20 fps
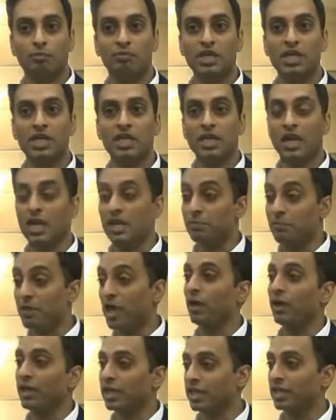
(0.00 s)
be an
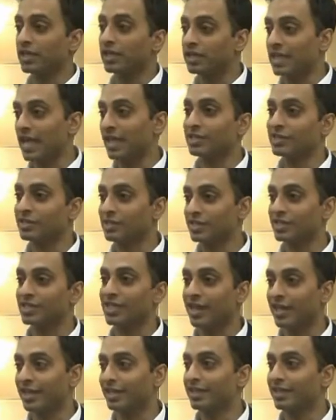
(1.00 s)
American in that
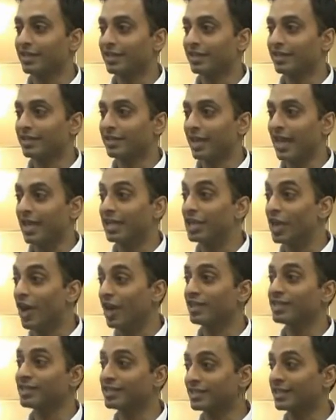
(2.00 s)
society and
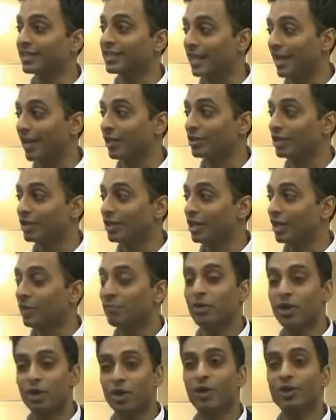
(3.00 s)
not stick out,
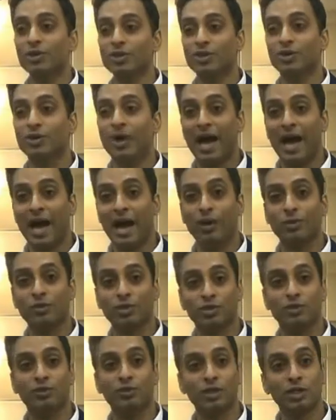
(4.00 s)
but also how
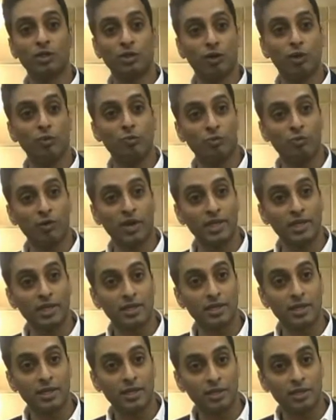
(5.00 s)
to
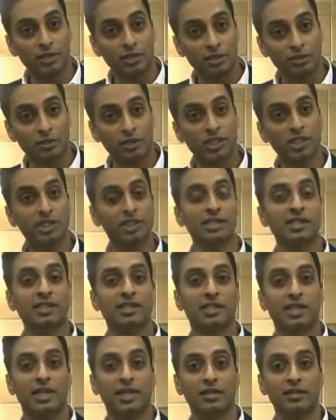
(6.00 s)
incorporate the
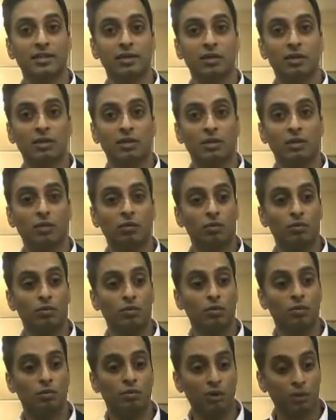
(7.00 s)
traditions that
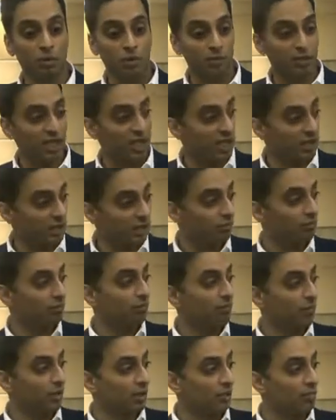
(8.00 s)
we were being
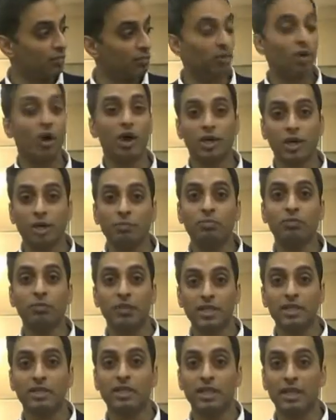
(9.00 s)
brought up
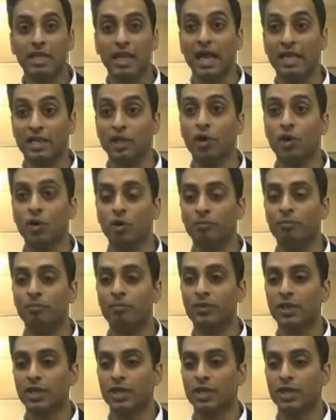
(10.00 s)
with at home.